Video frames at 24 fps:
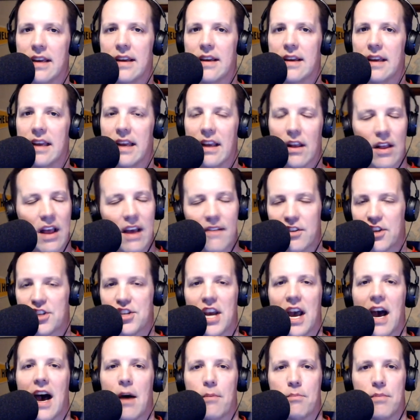he'll have a
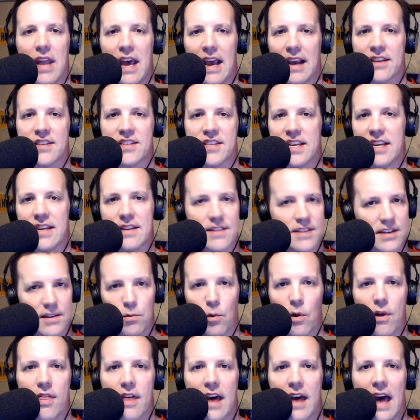job next season,
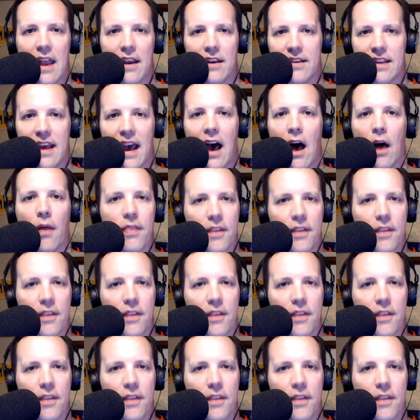without a doubt.